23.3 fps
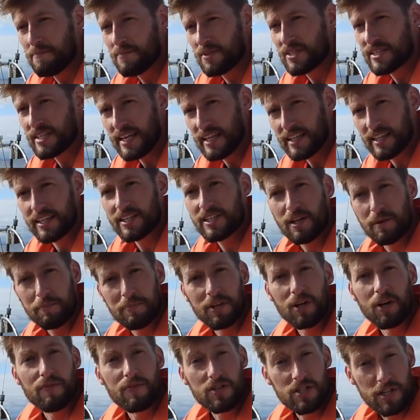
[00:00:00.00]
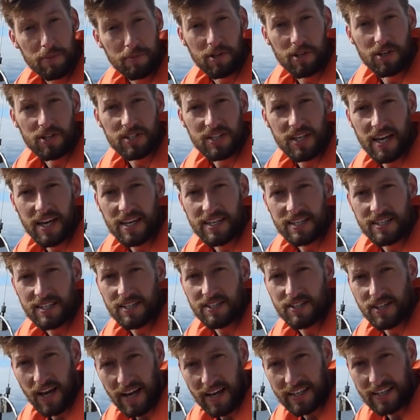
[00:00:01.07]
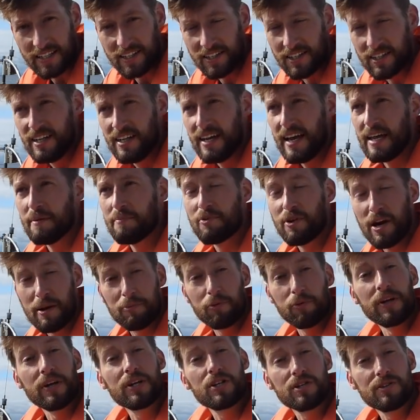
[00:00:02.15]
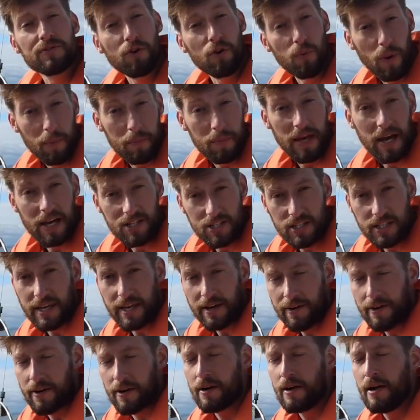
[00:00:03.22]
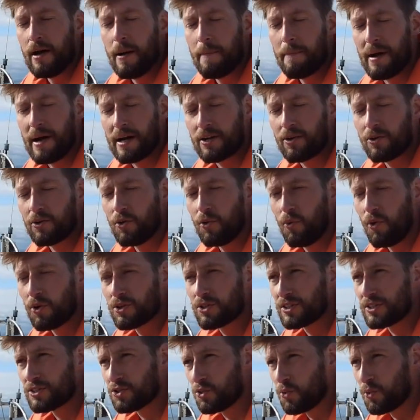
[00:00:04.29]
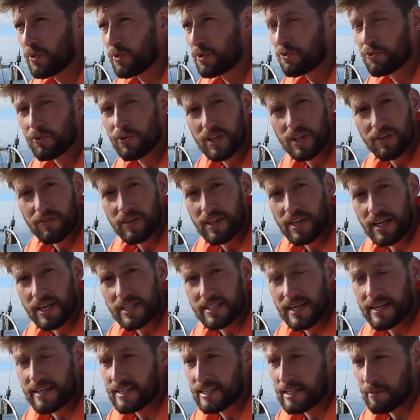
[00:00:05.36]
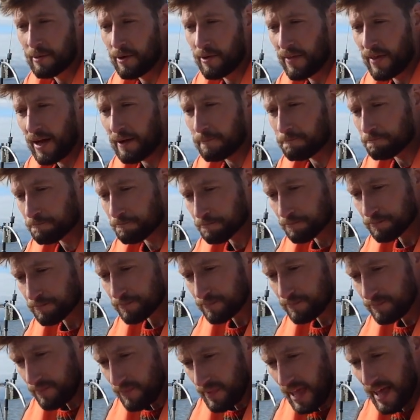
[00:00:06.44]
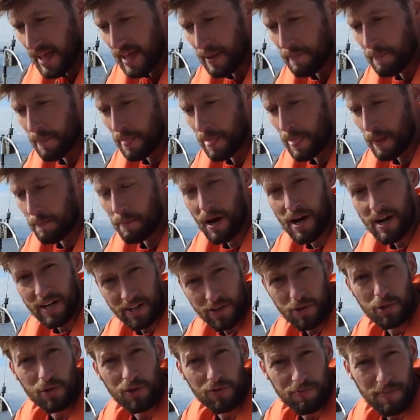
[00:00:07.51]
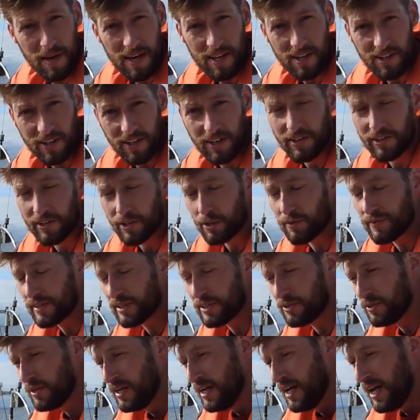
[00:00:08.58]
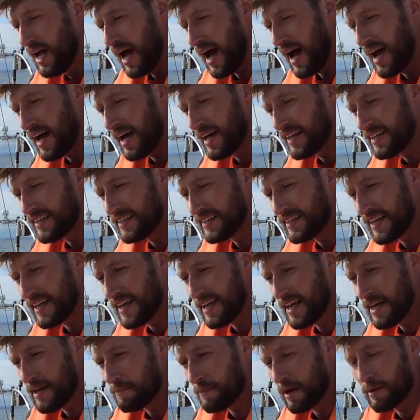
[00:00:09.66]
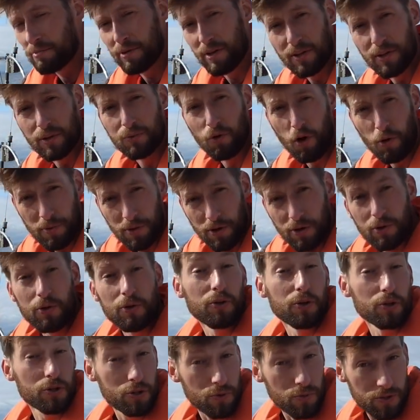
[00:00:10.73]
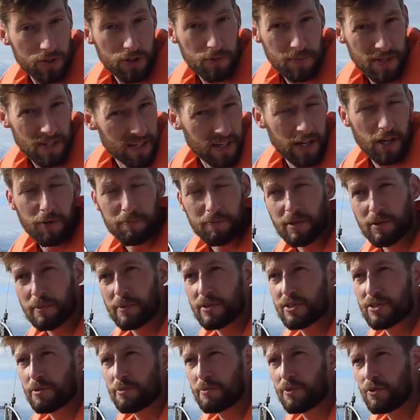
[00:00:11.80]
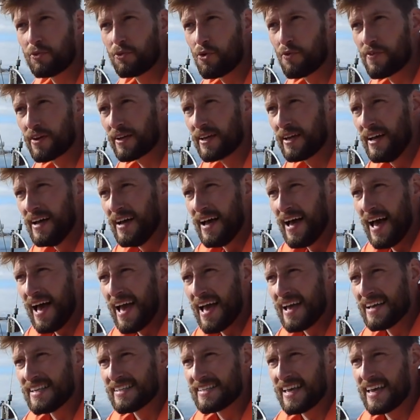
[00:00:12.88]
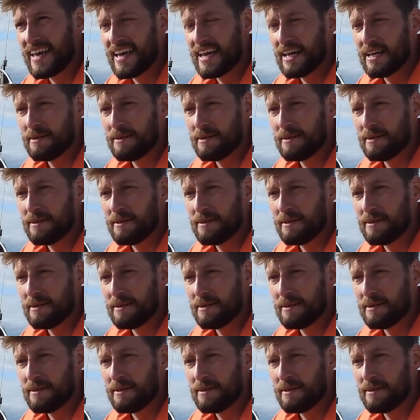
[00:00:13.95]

sailing something of a similar size to Idler in preparation for when we actually get her back on the water. So we're really excited about that. Mark, who you've met in an earlier video, and my brother Robert, who you're soon to meet, helping me with some of the roving, is